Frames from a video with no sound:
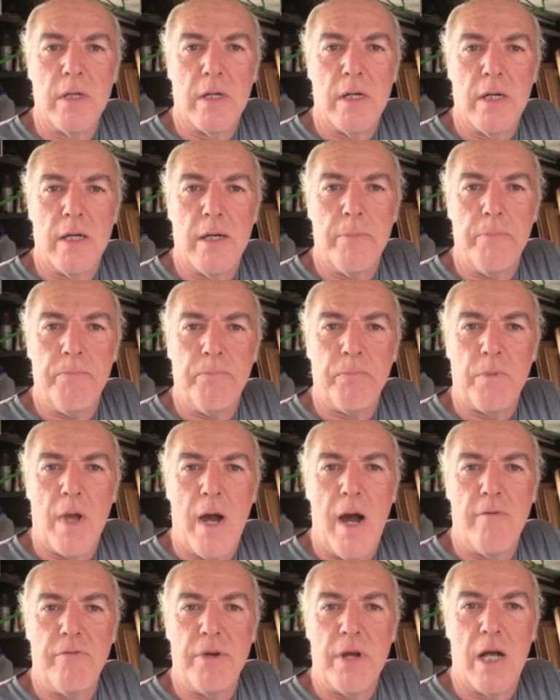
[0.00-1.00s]
Um, I
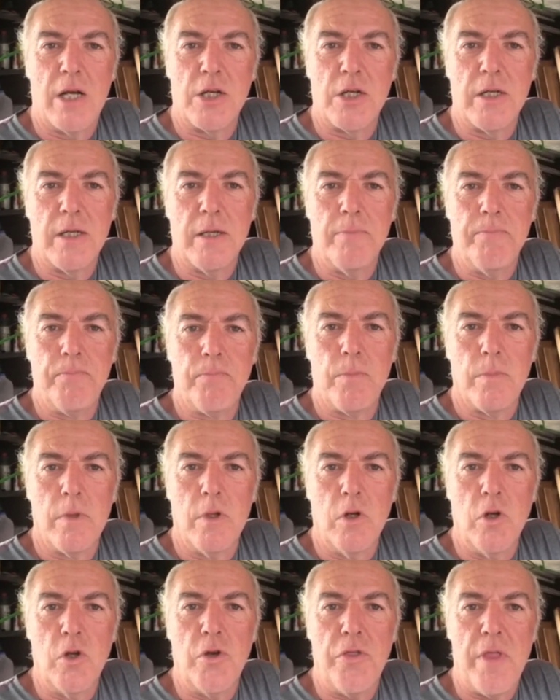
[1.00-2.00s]
haven't actually
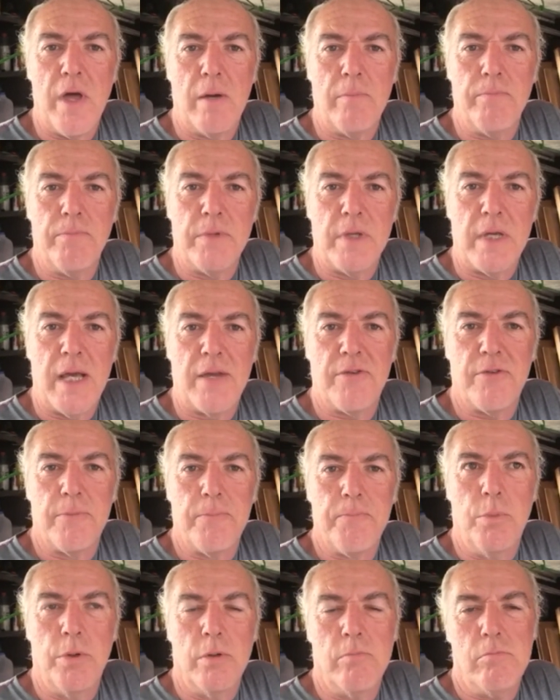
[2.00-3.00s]
learned that yet,
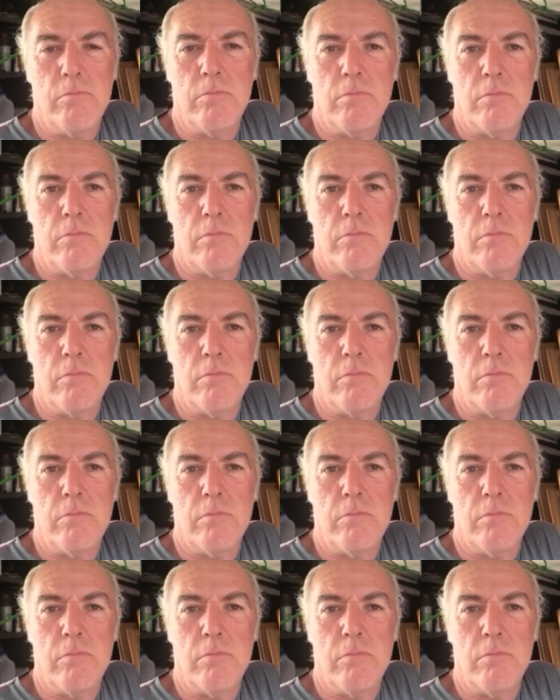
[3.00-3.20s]
but